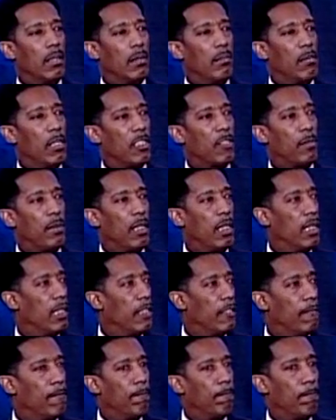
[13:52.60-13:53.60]
must
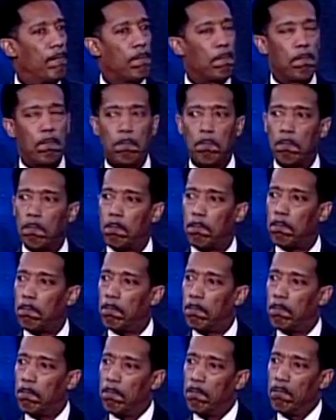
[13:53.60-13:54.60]
believe.
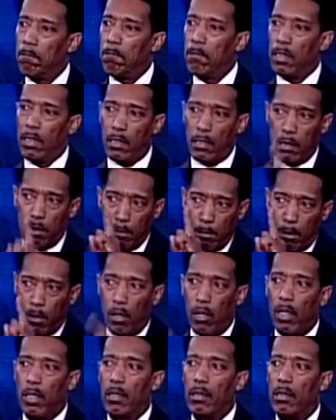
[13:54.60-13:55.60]
This is
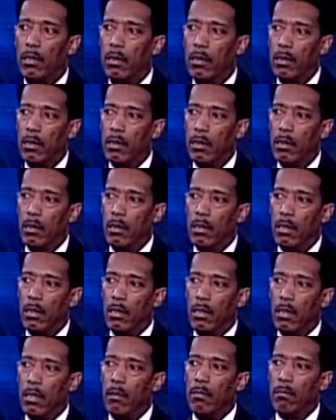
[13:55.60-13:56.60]
important.
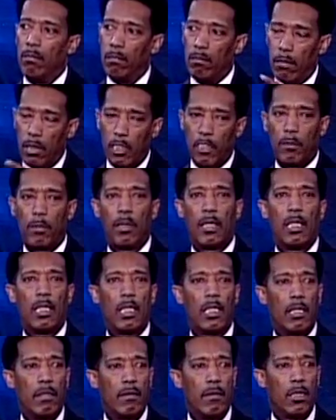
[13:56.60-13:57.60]
Must
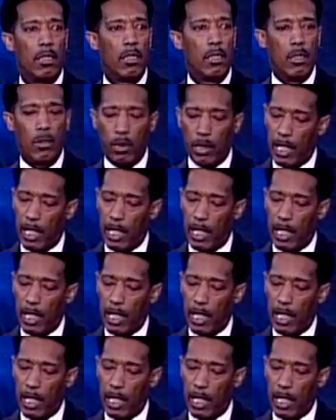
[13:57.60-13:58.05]
believe. You